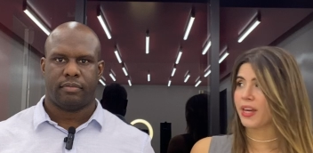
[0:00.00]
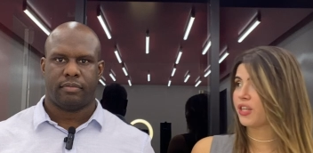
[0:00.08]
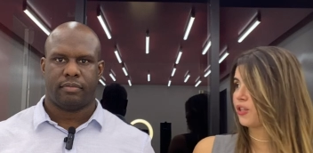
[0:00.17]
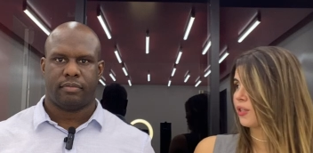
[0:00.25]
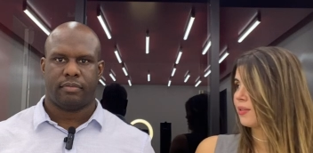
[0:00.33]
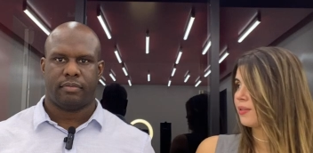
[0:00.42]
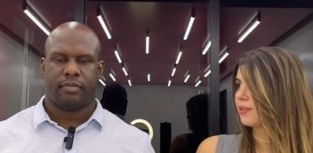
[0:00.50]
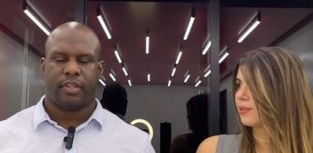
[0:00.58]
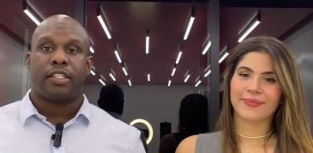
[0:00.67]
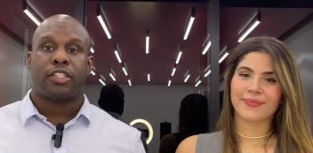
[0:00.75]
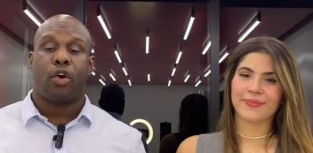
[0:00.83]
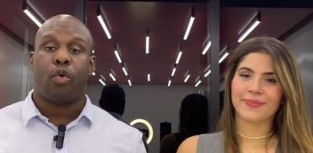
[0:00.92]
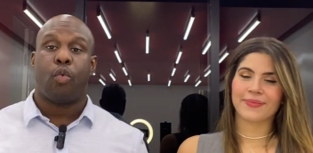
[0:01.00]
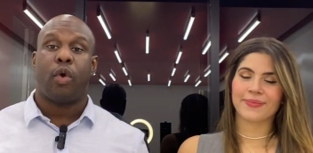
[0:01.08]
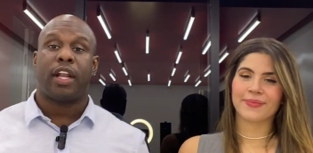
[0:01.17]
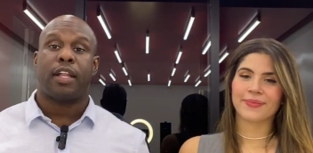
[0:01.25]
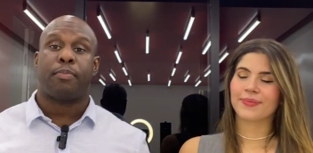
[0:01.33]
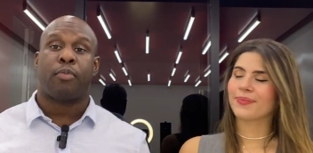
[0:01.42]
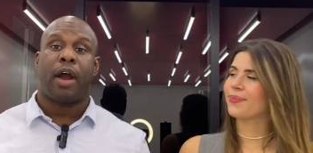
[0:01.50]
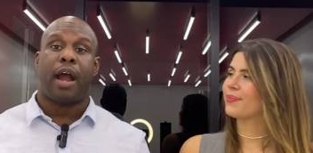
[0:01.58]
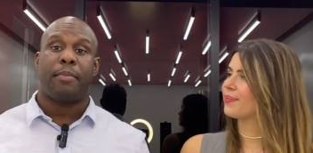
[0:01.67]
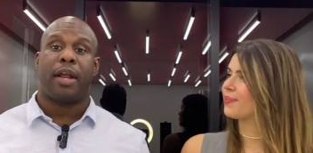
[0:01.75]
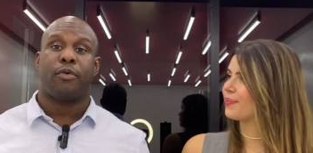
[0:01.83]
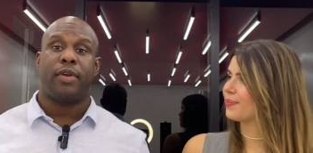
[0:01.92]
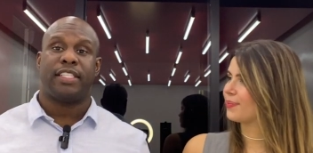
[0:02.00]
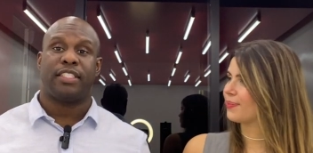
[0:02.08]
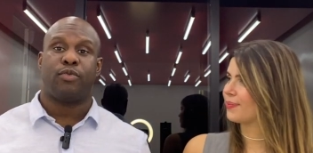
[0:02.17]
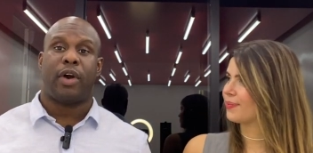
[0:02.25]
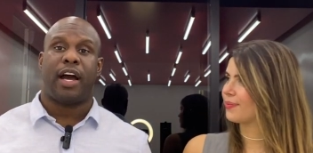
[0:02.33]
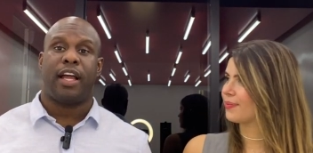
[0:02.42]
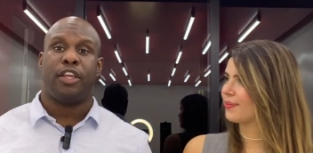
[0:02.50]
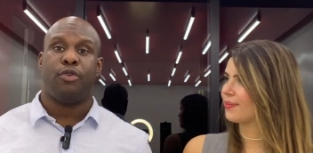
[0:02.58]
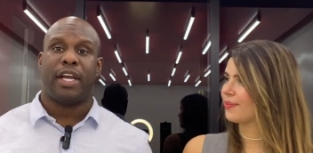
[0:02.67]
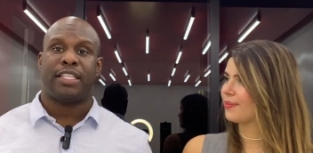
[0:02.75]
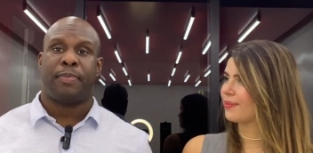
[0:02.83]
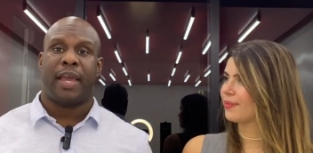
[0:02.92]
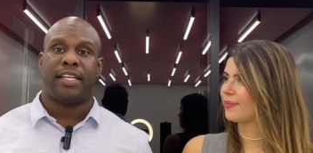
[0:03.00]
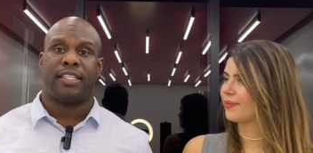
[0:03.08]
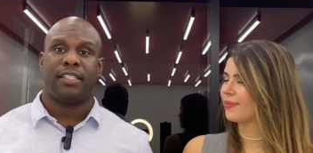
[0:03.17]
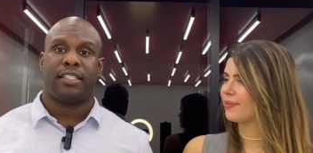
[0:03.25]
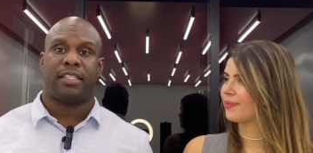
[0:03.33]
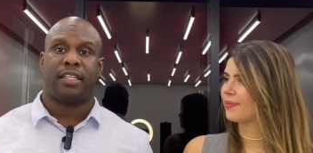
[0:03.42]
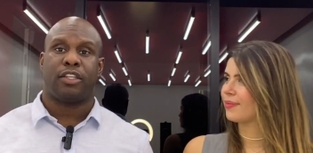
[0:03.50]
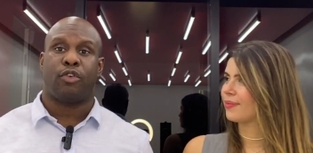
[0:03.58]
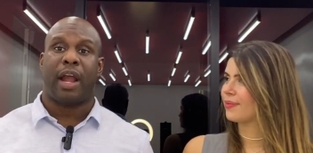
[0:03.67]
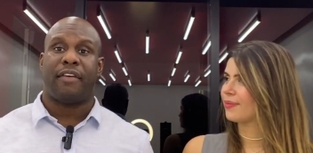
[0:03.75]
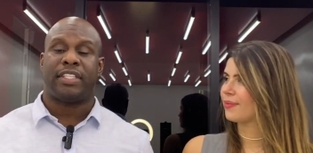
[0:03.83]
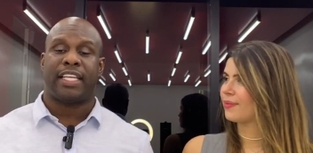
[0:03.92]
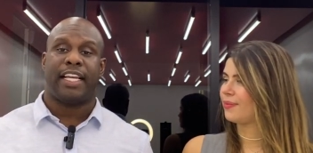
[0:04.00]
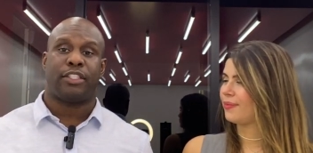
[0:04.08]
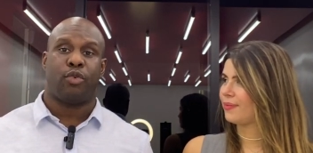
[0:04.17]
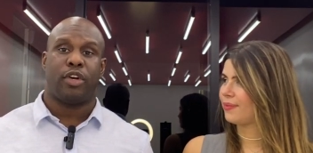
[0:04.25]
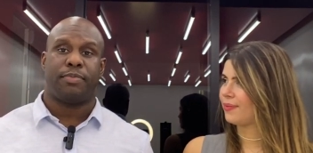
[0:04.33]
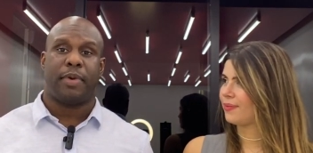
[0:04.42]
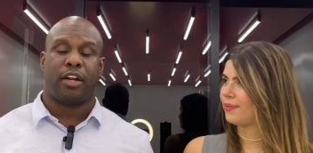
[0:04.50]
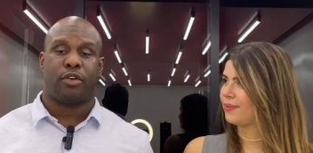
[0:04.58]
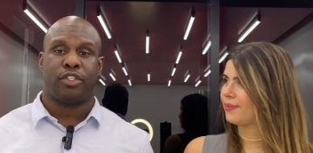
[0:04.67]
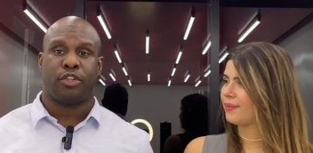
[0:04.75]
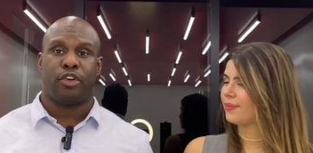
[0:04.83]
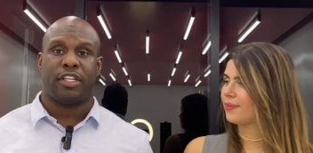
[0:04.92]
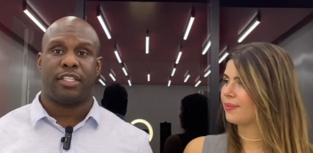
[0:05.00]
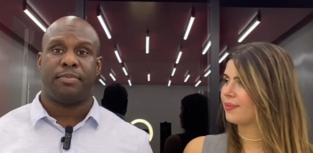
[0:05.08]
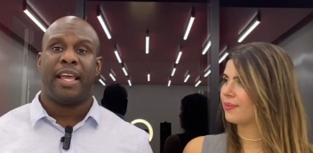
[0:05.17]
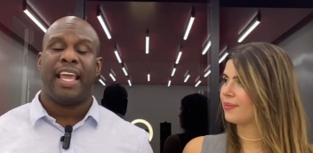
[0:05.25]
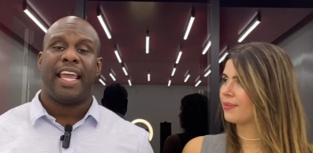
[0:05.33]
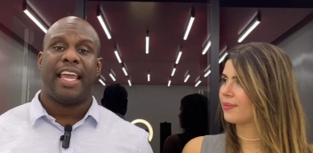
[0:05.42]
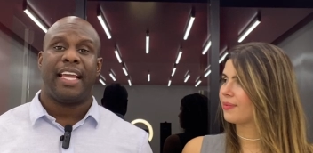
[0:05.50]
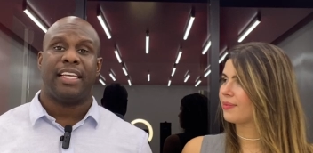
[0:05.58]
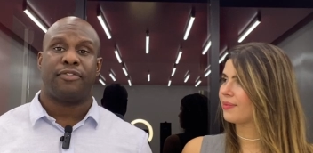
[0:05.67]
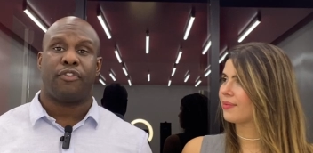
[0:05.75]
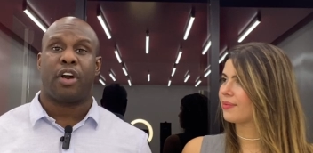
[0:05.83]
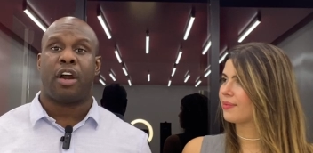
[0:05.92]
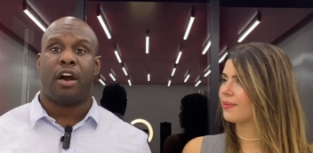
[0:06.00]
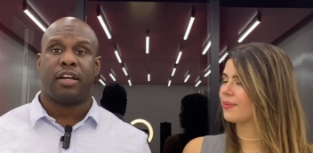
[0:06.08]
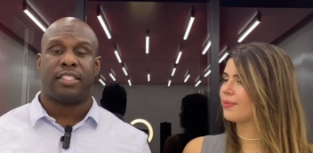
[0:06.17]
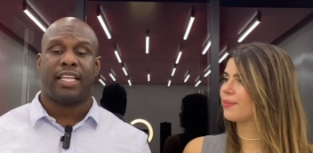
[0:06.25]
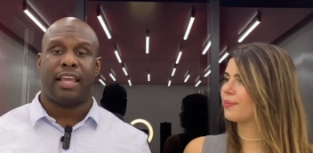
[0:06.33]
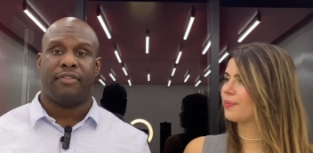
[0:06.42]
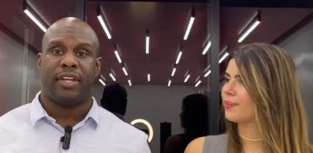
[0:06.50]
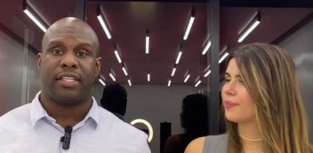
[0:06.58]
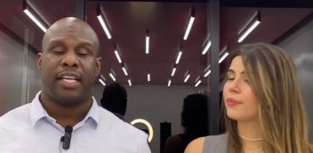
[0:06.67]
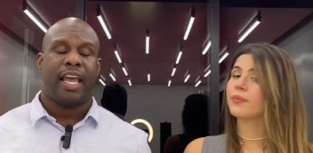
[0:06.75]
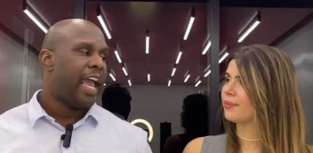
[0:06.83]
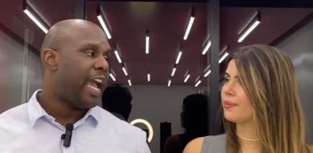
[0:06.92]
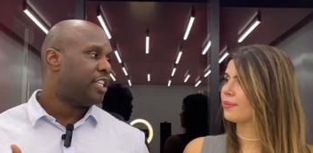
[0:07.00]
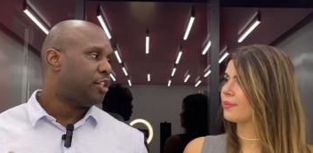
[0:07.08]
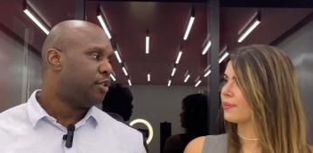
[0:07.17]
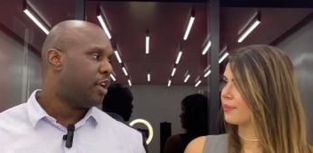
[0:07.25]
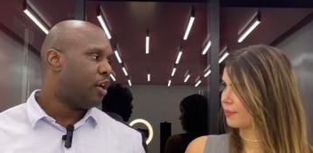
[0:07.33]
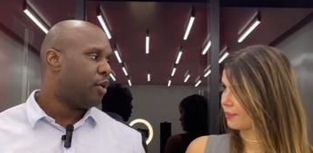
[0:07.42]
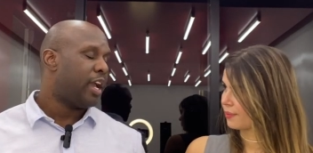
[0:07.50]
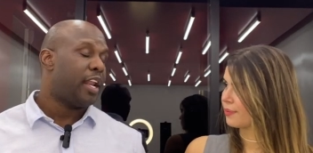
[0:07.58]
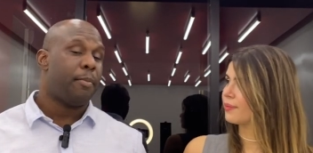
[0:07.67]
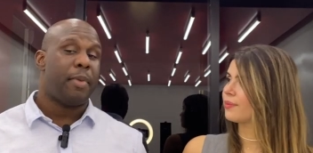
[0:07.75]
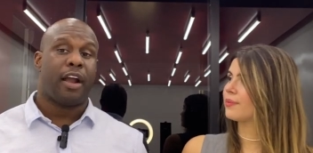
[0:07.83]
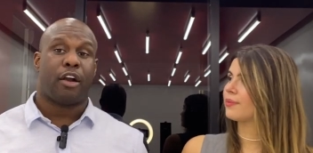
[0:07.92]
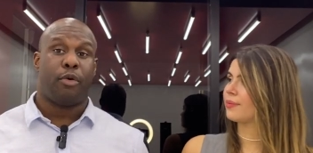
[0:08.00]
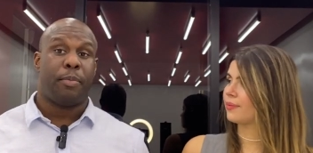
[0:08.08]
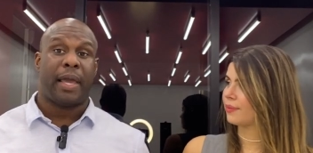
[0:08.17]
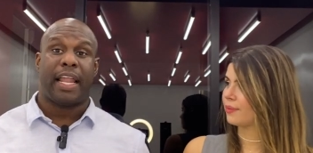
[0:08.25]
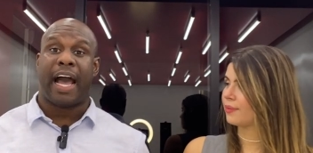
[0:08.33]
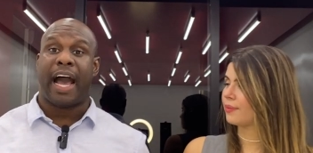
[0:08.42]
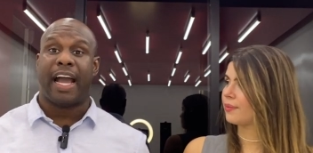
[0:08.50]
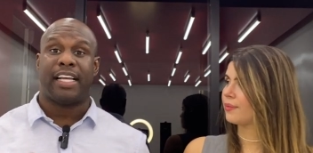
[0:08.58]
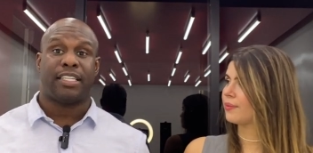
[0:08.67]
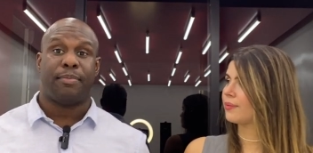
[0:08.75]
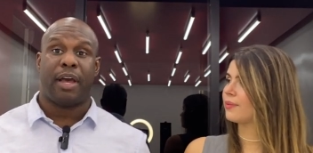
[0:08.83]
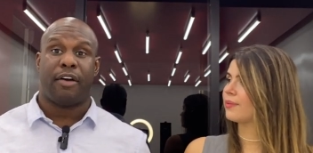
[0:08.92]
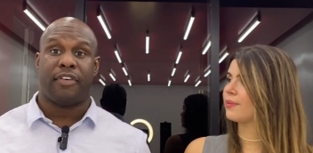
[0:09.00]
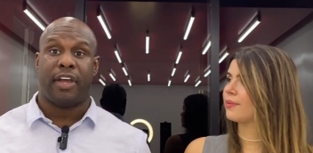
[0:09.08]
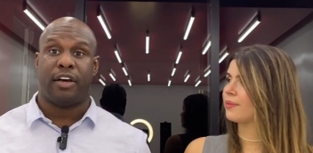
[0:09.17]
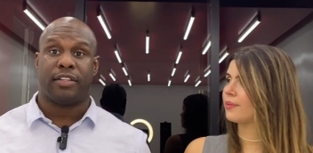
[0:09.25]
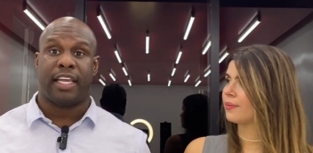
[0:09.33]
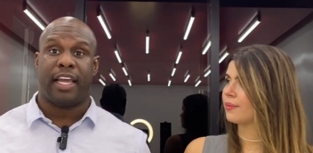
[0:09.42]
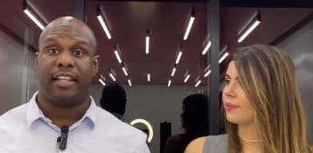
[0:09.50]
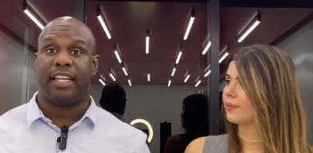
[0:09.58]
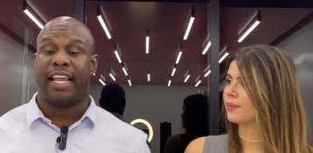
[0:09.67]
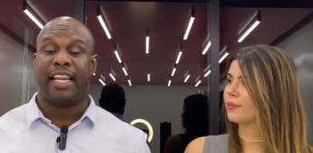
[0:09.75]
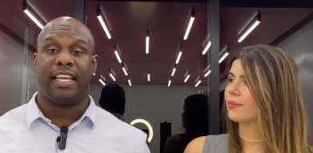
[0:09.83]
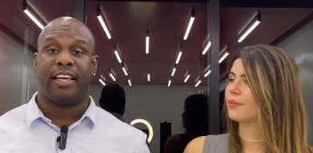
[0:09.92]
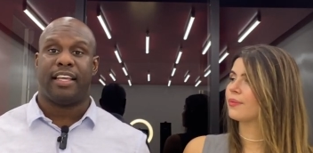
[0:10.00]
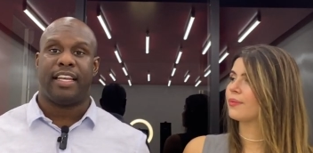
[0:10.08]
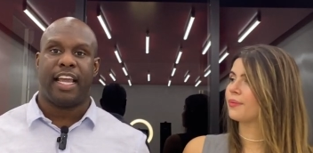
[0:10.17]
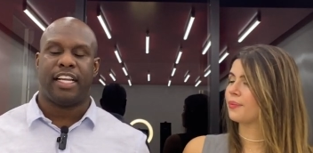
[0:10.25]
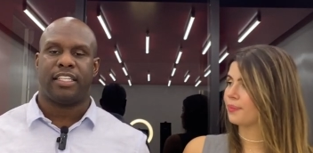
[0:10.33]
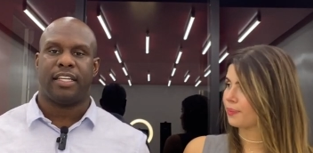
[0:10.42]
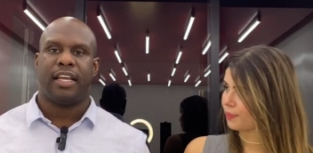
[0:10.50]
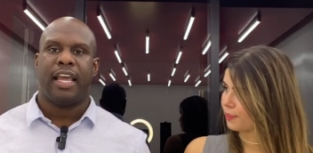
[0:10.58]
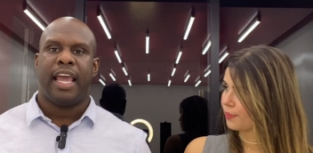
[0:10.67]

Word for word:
Speaker 1: patients?
Speaker 2: So, one of the primary reasons why US patients gravitate towards medical tourism is for cost savings. As you know, in America, we pay the highest amount for healthcare than any other nation.